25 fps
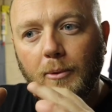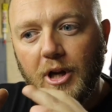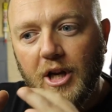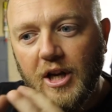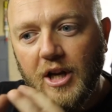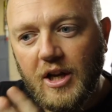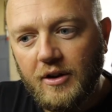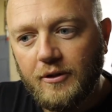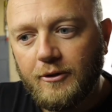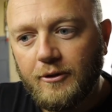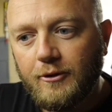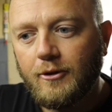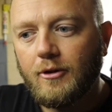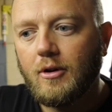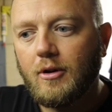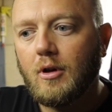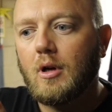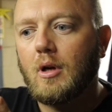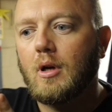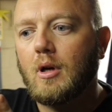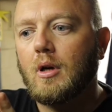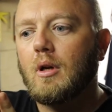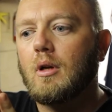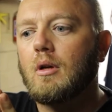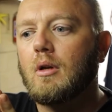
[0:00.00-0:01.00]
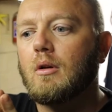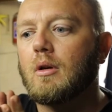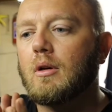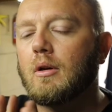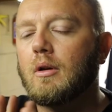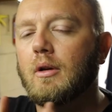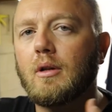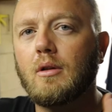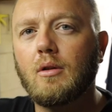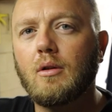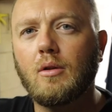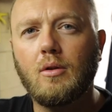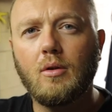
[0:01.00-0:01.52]
If you're
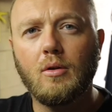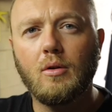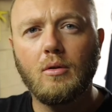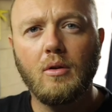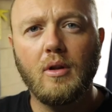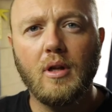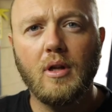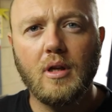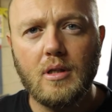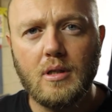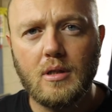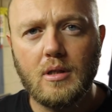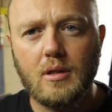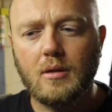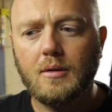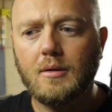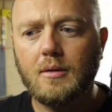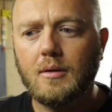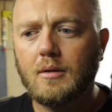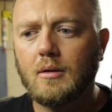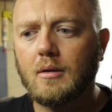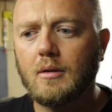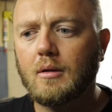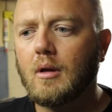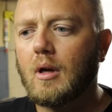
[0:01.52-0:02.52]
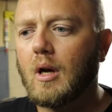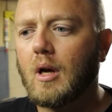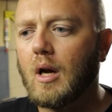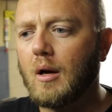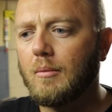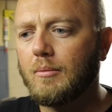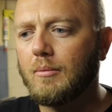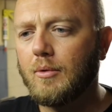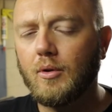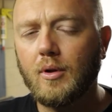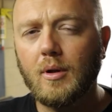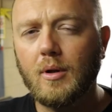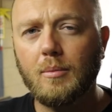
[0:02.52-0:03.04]
going to do this,
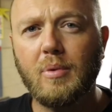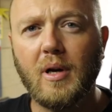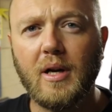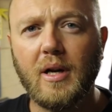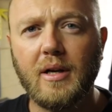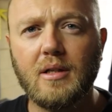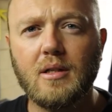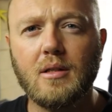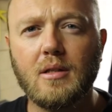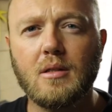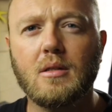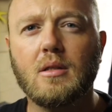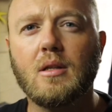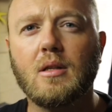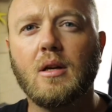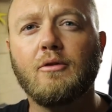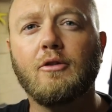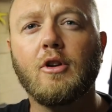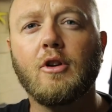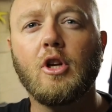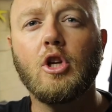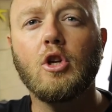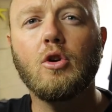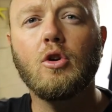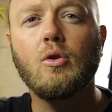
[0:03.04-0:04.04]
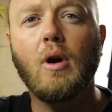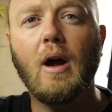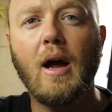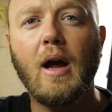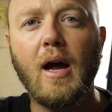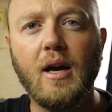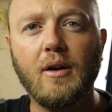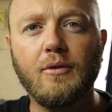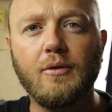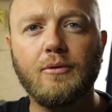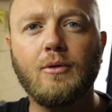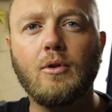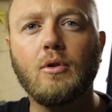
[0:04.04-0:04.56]
um, do the brakes and stuff, you
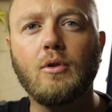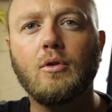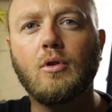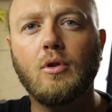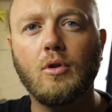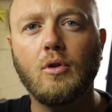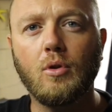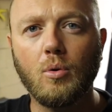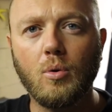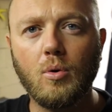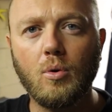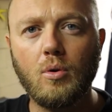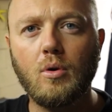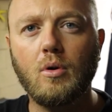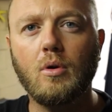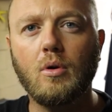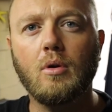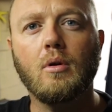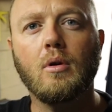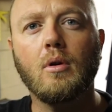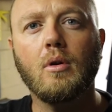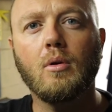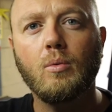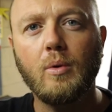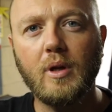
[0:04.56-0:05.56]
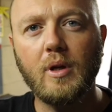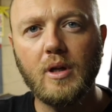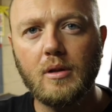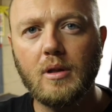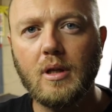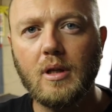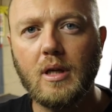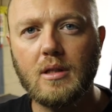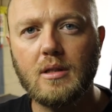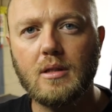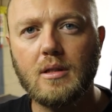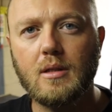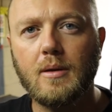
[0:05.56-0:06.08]
have to torque your wheel
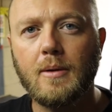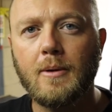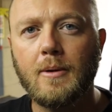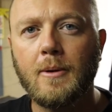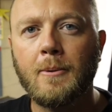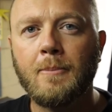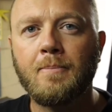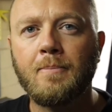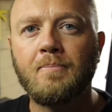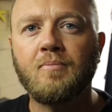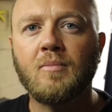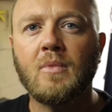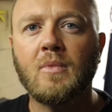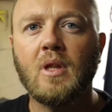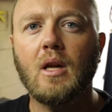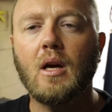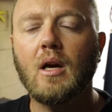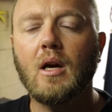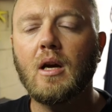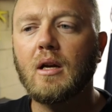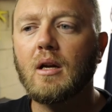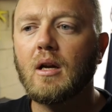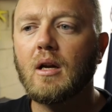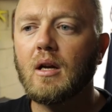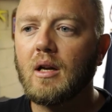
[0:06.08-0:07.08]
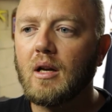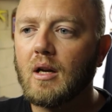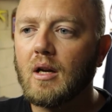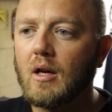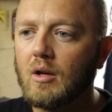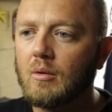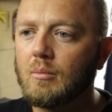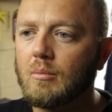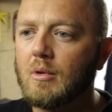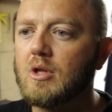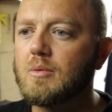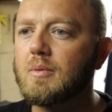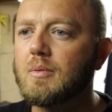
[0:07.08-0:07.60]
nuts. Now,
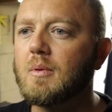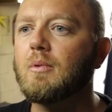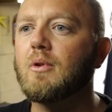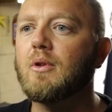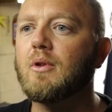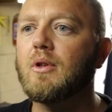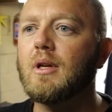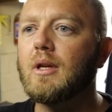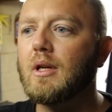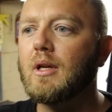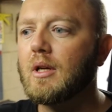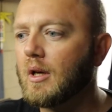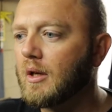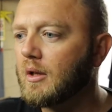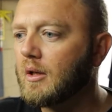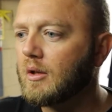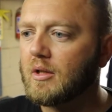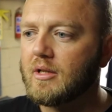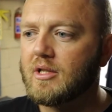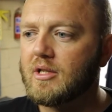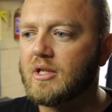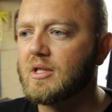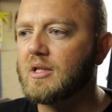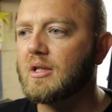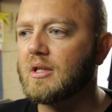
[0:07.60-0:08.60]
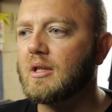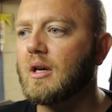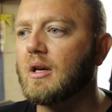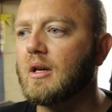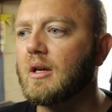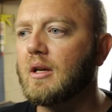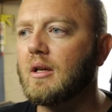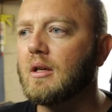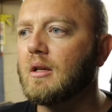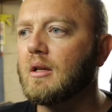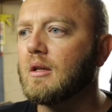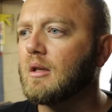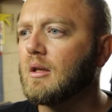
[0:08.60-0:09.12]
now most people think, yeah, you can just
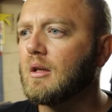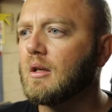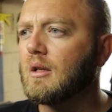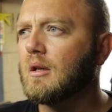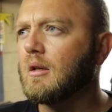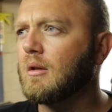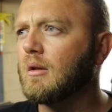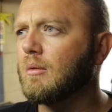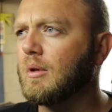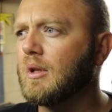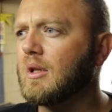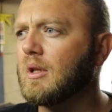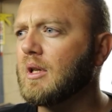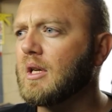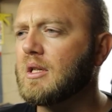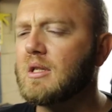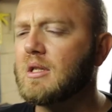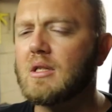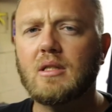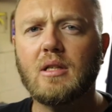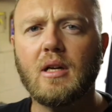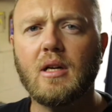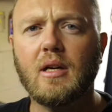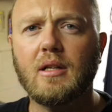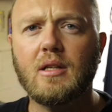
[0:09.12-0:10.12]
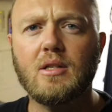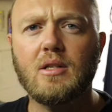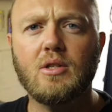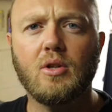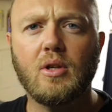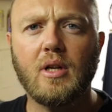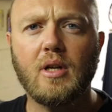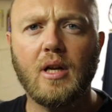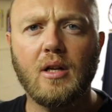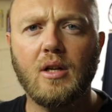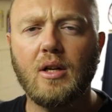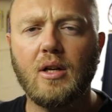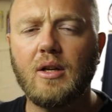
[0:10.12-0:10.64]
tie the wheel nuts as tight as you
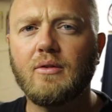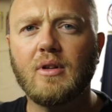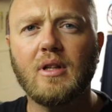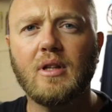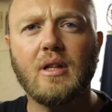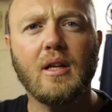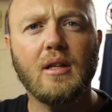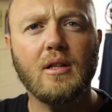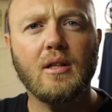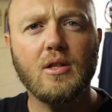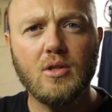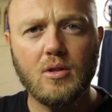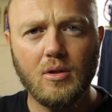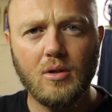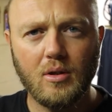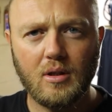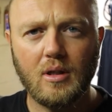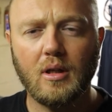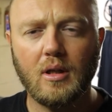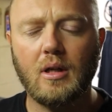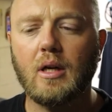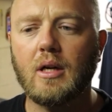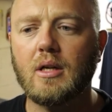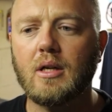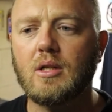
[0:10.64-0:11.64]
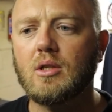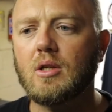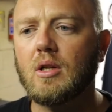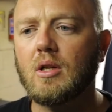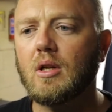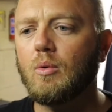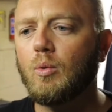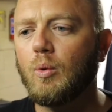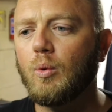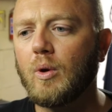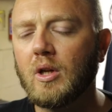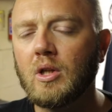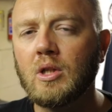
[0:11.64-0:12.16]
can, leave it. That is not the case.
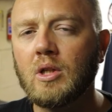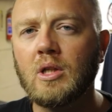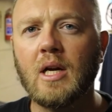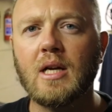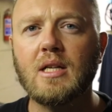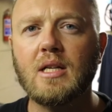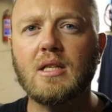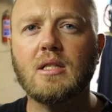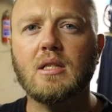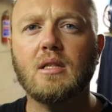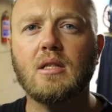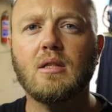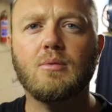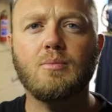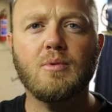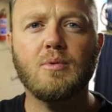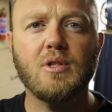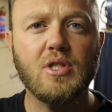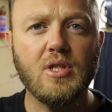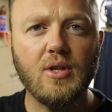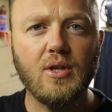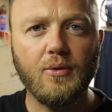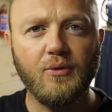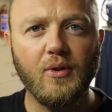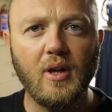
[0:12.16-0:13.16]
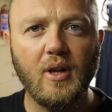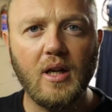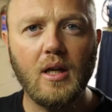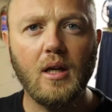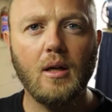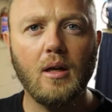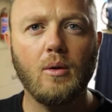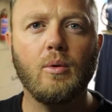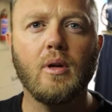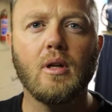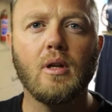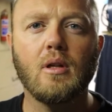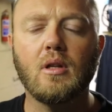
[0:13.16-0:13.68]
Wheel nuts,
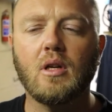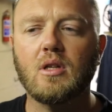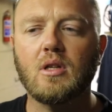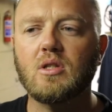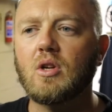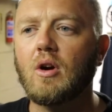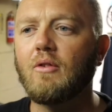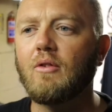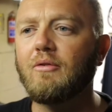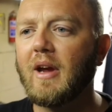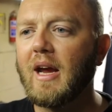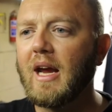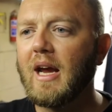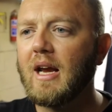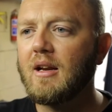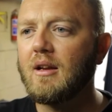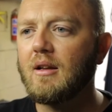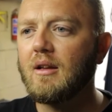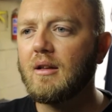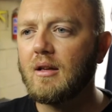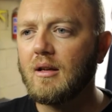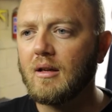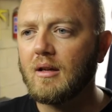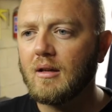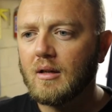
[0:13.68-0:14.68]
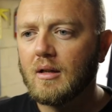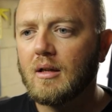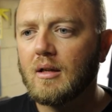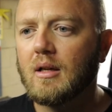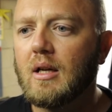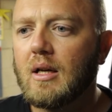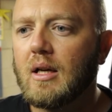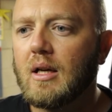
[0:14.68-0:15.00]
specifically wheel nuts, of anything